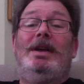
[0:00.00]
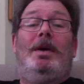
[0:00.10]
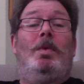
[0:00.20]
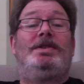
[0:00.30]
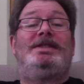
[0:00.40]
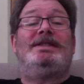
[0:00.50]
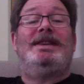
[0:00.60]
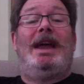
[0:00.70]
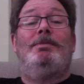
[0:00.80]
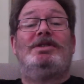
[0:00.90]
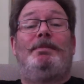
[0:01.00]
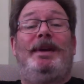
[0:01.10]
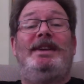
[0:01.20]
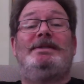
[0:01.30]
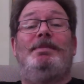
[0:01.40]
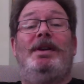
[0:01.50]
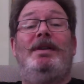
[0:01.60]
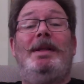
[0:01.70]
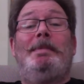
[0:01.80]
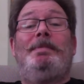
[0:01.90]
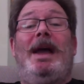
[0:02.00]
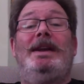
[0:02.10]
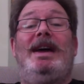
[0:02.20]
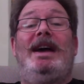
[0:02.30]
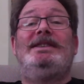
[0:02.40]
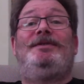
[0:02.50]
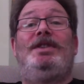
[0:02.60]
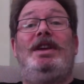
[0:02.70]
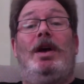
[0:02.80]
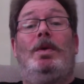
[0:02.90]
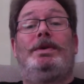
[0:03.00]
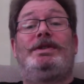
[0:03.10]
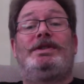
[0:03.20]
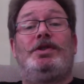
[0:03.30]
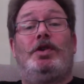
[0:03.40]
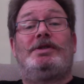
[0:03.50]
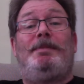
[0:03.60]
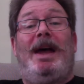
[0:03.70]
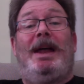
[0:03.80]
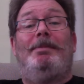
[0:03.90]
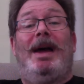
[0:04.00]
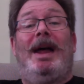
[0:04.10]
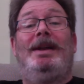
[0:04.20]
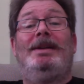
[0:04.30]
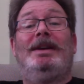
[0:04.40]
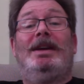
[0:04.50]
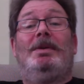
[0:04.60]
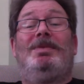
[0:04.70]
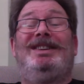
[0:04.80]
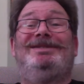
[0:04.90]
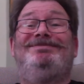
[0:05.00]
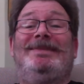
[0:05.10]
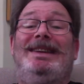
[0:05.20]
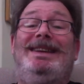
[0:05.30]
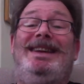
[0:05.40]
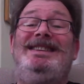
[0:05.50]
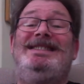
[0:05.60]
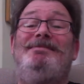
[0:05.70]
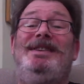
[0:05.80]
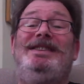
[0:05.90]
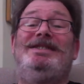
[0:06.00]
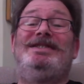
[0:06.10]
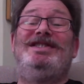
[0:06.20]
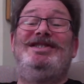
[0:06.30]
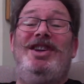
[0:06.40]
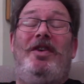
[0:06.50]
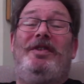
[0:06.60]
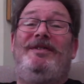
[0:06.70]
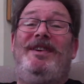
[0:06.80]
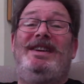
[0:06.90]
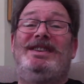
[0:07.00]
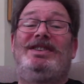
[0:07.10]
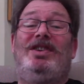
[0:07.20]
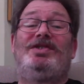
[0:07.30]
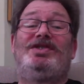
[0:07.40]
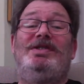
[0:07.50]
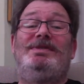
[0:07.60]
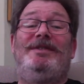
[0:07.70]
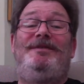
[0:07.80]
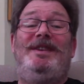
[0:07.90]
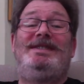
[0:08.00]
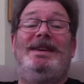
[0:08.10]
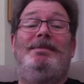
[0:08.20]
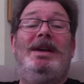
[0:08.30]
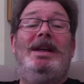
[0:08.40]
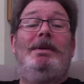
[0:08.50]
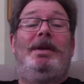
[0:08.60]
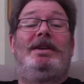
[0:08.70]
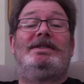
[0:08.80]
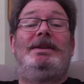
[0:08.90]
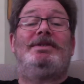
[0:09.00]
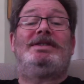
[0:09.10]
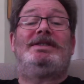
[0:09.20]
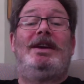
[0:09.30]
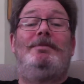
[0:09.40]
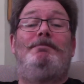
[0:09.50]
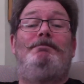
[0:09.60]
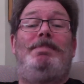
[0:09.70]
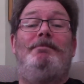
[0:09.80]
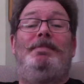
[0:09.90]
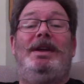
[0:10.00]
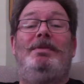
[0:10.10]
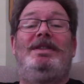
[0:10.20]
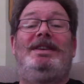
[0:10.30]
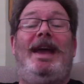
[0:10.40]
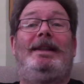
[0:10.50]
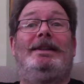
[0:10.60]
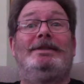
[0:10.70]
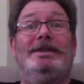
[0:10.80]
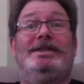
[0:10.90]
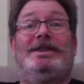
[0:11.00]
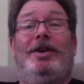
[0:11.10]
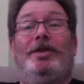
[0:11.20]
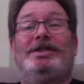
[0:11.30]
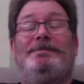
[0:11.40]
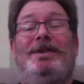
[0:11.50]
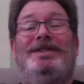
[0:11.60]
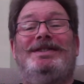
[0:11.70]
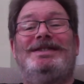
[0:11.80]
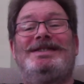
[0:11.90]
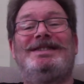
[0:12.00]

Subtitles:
What's-his-name was a policeman, and as for the old saucepan man, well, he simply could not find a costume to fit him, because he was so bumpy with kettles and saucepans.